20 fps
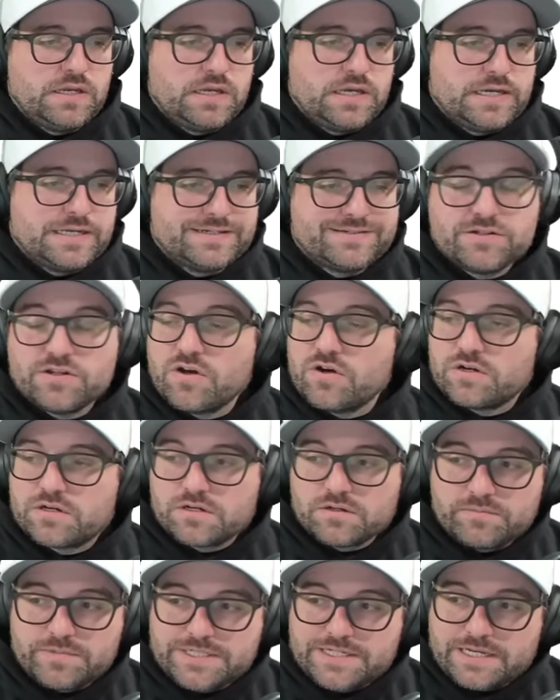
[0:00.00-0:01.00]
is not
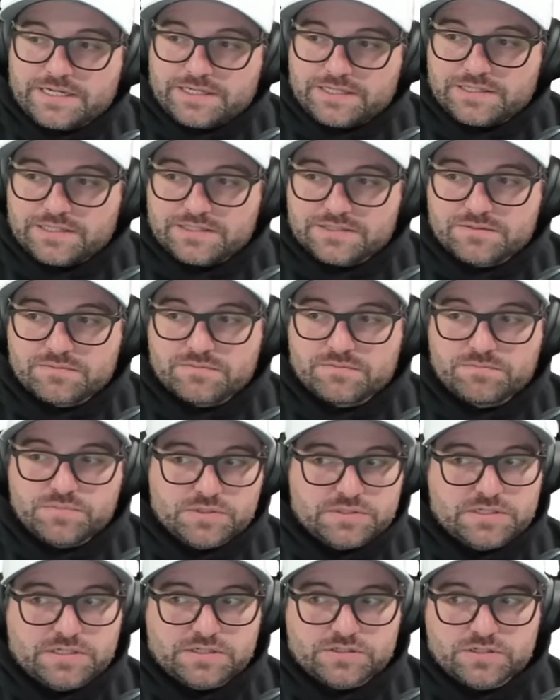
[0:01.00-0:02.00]
going to be taking this
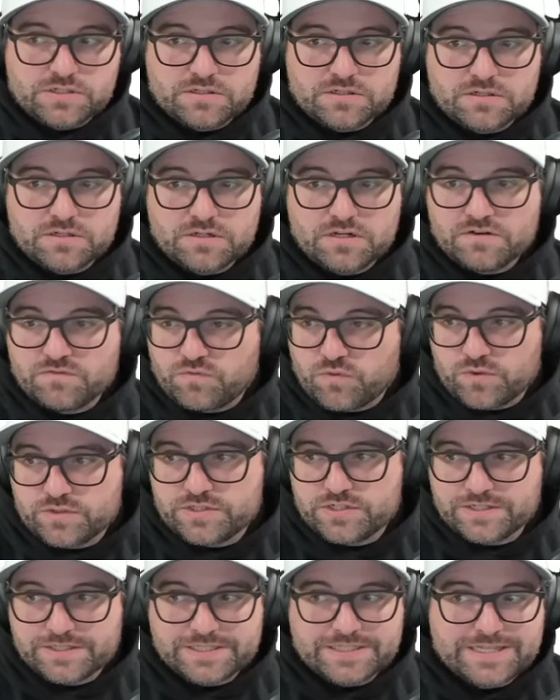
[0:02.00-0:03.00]
position.
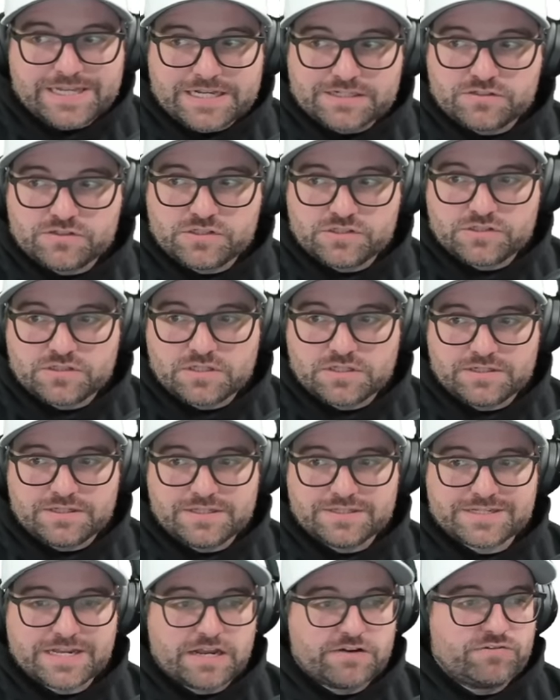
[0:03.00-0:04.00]
Unfortunately, that's just the,
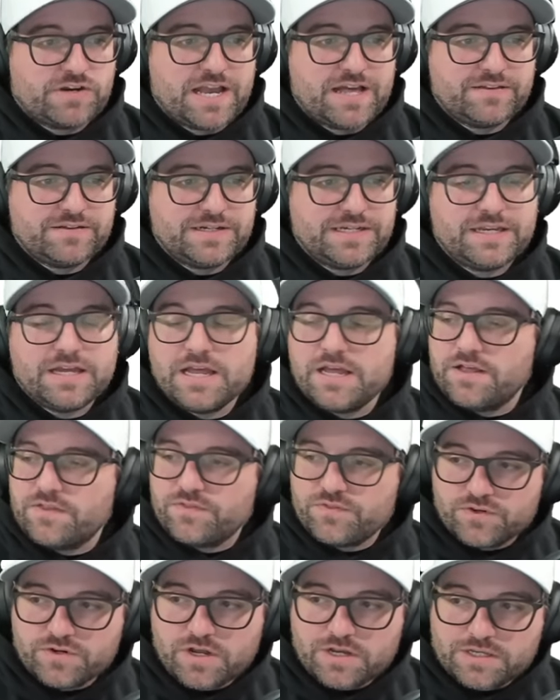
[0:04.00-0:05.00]
the sad reality.
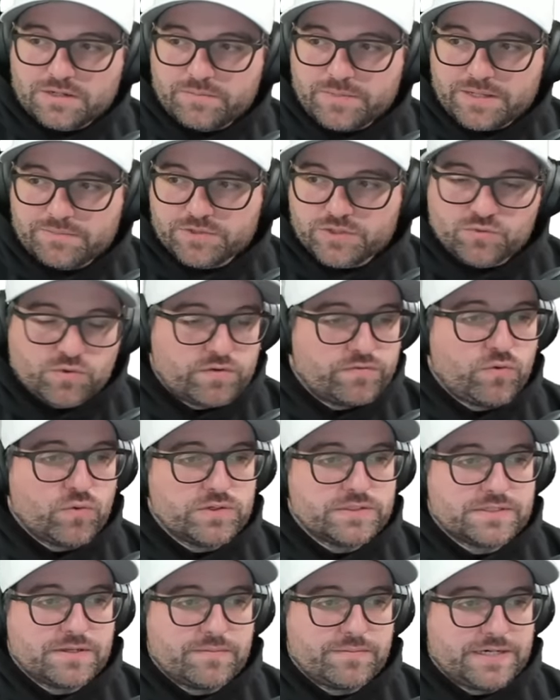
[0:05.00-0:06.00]
They're not going to be able to
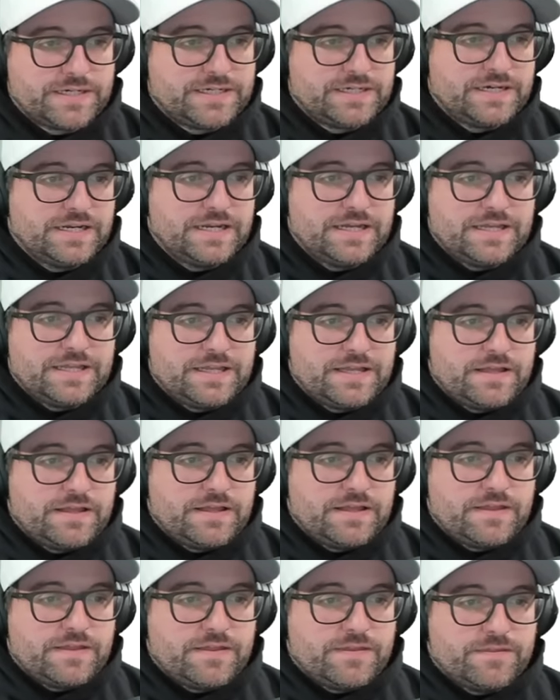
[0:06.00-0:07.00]
afford somebody
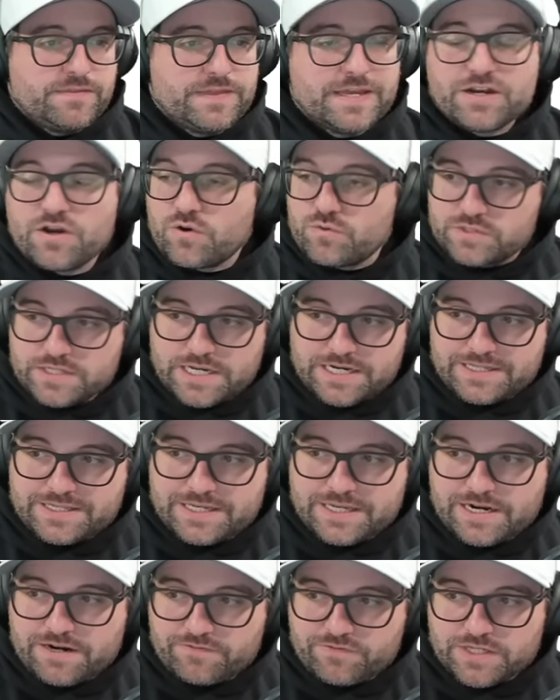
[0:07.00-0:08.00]
that knows
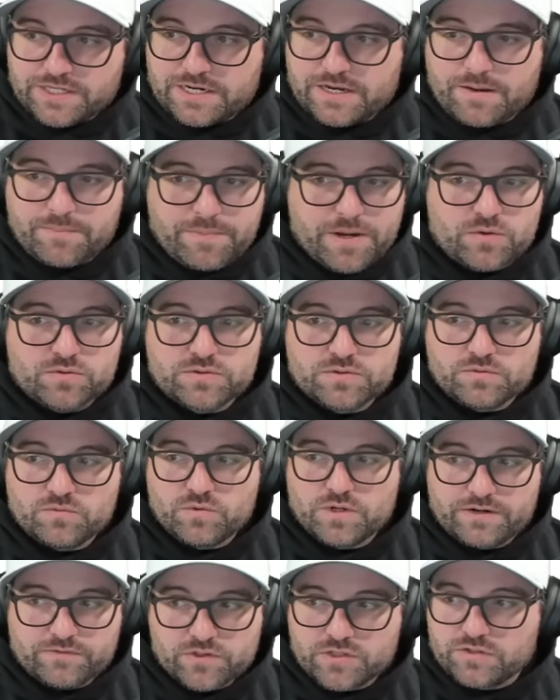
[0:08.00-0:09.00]
anything and everything about
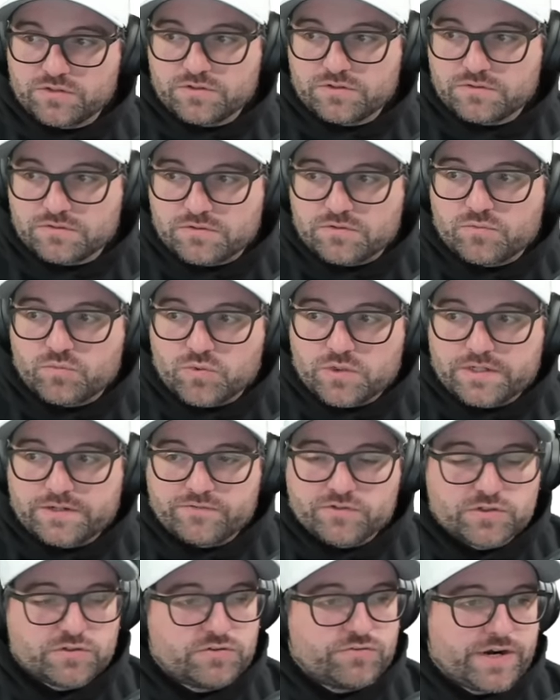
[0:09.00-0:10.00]
whatever they're
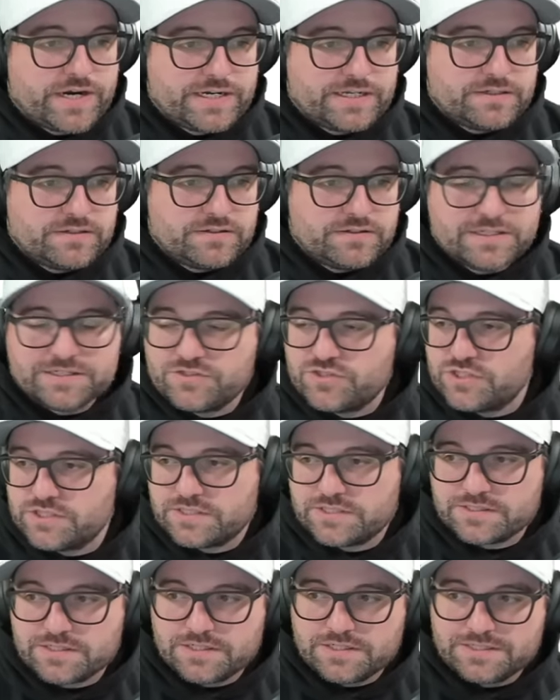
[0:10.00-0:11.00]
whatever they're grading. It's
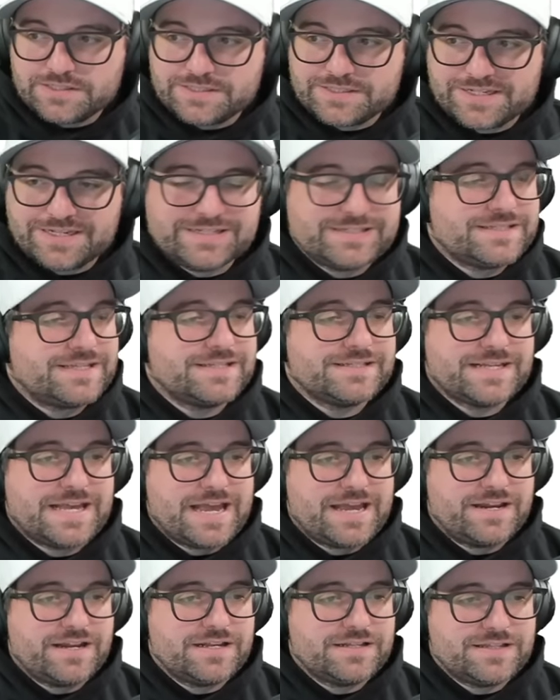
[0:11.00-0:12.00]
just it's it's the
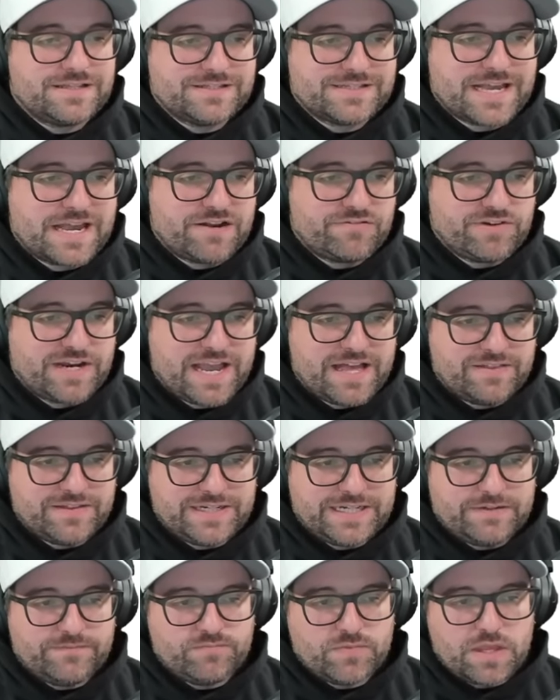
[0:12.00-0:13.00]
sad the sad reality.